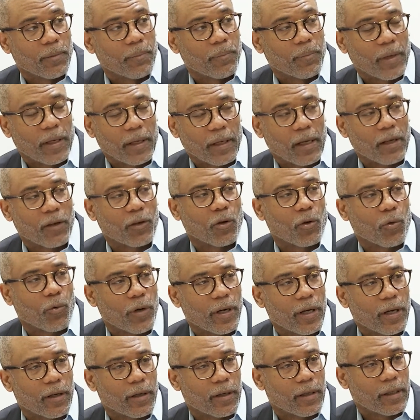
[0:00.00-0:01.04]
may not know
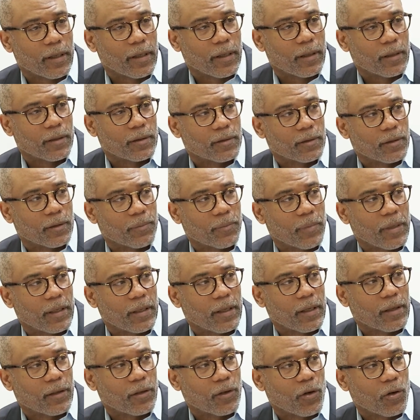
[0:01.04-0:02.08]
where it is, may
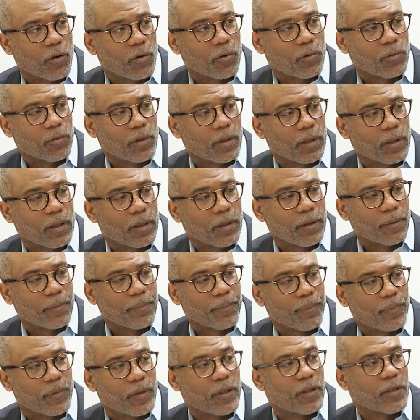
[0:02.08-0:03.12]
not know
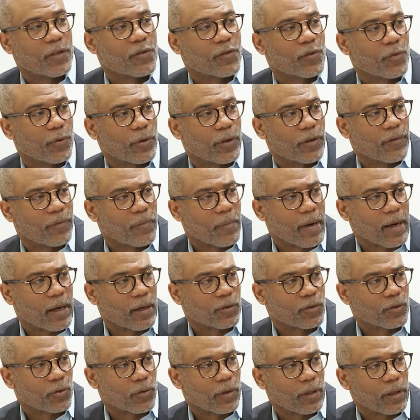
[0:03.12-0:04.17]
the history of
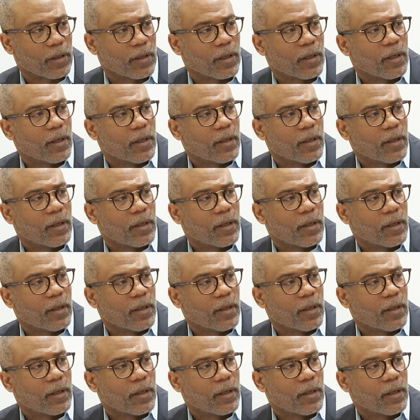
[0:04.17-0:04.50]
Miles Square.